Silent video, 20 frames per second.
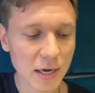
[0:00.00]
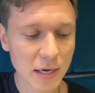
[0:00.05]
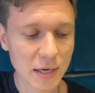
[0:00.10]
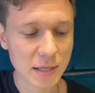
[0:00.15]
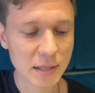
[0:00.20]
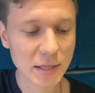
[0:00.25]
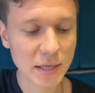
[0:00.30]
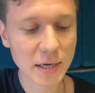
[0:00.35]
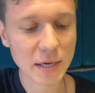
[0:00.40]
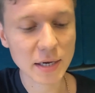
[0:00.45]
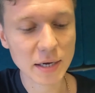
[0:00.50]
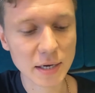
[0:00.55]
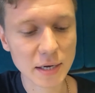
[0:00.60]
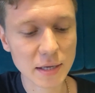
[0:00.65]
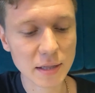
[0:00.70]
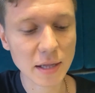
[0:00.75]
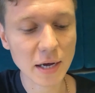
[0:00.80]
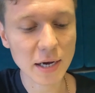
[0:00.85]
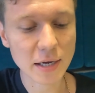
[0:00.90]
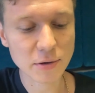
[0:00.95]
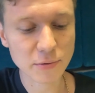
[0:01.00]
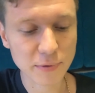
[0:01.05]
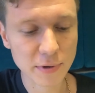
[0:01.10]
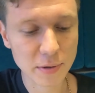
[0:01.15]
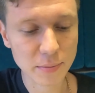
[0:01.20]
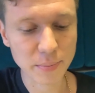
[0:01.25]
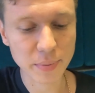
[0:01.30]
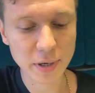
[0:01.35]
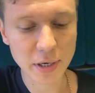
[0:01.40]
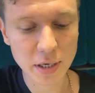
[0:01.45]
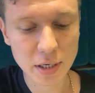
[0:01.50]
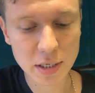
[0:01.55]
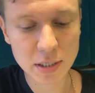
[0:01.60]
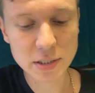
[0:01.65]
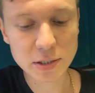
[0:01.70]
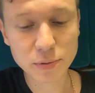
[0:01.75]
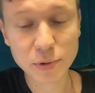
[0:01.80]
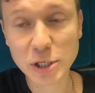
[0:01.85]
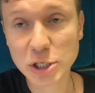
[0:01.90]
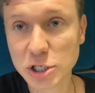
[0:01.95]
the light will be
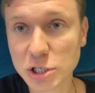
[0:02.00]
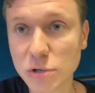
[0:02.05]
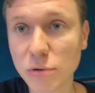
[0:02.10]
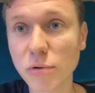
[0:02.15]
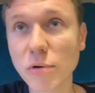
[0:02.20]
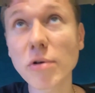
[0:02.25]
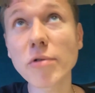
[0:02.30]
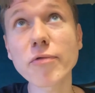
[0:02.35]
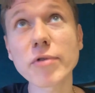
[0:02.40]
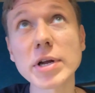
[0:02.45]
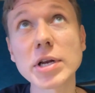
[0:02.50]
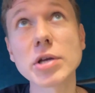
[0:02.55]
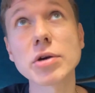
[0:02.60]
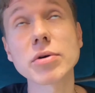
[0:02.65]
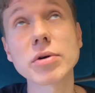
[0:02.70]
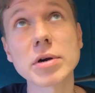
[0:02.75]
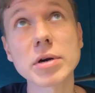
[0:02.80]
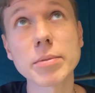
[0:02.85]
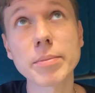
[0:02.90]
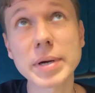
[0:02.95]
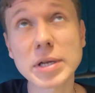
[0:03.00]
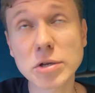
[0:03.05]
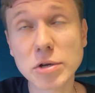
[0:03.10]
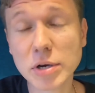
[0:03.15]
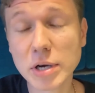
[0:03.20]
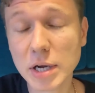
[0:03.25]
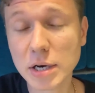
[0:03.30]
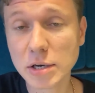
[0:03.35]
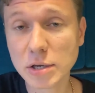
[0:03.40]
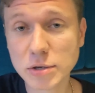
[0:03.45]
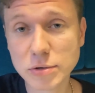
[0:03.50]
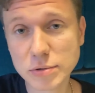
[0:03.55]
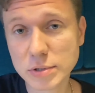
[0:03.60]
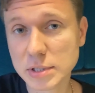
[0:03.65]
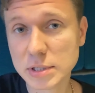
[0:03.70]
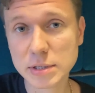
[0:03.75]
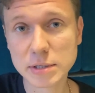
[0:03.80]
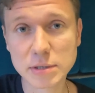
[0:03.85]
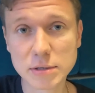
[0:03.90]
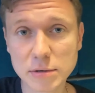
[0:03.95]
switched off, and you can
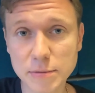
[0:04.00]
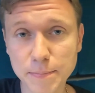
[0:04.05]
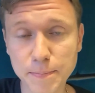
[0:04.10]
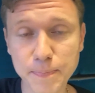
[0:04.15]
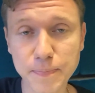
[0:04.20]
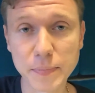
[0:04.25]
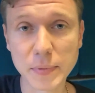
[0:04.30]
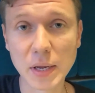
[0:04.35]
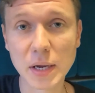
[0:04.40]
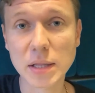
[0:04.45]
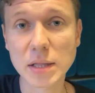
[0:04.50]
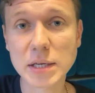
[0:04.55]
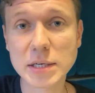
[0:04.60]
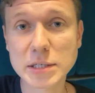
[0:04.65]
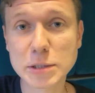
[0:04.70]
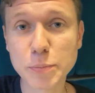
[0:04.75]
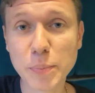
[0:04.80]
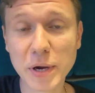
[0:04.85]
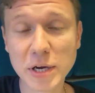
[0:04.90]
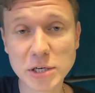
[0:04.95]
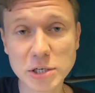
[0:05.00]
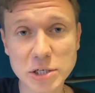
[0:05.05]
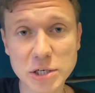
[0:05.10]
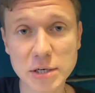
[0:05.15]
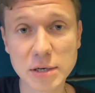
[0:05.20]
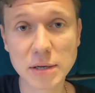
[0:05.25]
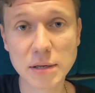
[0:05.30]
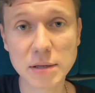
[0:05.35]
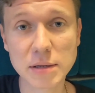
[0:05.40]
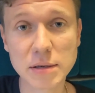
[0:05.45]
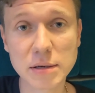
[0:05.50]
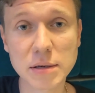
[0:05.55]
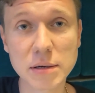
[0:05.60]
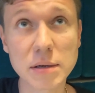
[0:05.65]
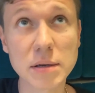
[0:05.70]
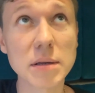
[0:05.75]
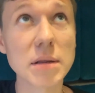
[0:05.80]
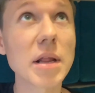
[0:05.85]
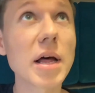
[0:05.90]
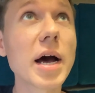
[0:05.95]
use the special
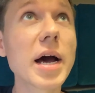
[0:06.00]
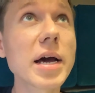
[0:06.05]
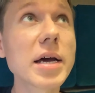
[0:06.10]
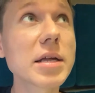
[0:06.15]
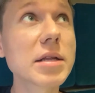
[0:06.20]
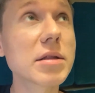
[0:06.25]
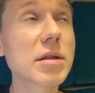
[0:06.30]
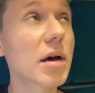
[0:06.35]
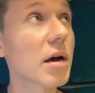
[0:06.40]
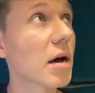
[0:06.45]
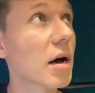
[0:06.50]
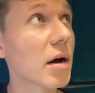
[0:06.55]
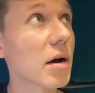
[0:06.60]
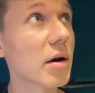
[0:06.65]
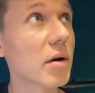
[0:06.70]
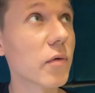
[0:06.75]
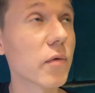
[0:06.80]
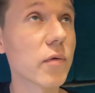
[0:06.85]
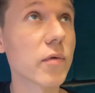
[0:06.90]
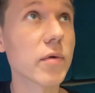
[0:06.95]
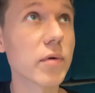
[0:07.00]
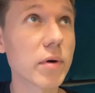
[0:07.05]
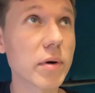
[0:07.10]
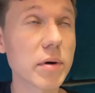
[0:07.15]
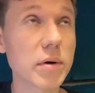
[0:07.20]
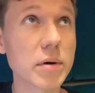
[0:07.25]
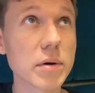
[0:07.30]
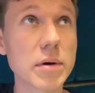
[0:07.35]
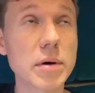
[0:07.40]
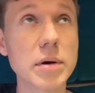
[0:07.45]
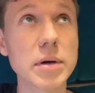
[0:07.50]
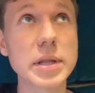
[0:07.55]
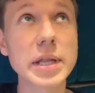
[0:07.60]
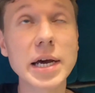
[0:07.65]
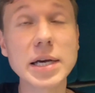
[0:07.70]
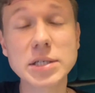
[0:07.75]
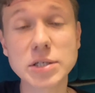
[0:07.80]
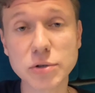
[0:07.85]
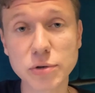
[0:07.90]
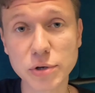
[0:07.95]
light
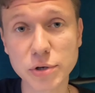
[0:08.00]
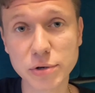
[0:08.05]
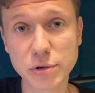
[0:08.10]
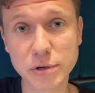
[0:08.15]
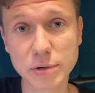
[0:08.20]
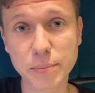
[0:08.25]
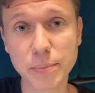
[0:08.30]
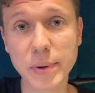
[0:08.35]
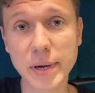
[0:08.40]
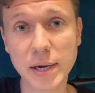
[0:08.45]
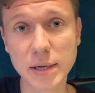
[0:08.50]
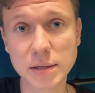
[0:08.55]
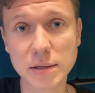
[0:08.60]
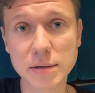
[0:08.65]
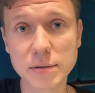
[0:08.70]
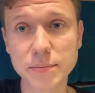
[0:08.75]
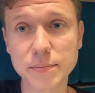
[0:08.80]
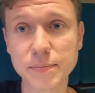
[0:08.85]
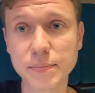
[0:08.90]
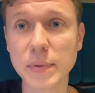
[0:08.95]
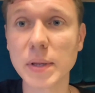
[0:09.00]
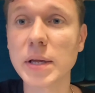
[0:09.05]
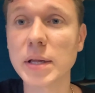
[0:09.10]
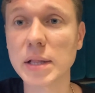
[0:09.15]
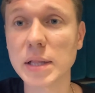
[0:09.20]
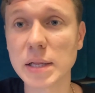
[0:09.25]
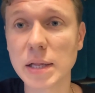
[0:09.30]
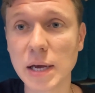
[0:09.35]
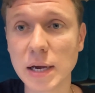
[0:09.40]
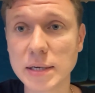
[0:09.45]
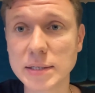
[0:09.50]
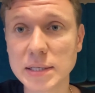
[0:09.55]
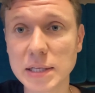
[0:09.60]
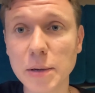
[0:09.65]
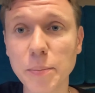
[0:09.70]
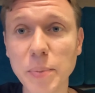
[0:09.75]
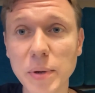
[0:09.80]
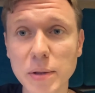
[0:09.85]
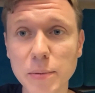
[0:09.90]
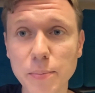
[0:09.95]
next to your bed, like
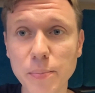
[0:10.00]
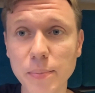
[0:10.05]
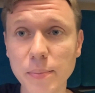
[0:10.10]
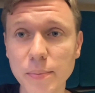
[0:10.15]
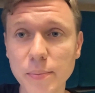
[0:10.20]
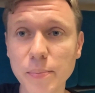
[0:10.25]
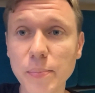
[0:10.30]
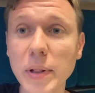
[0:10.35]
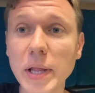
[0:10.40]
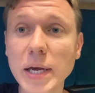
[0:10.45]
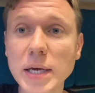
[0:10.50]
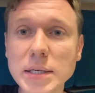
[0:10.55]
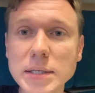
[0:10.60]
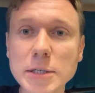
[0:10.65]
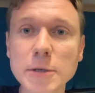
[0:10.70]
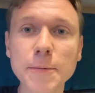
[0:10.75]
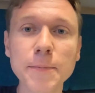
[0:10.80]
sleeping place.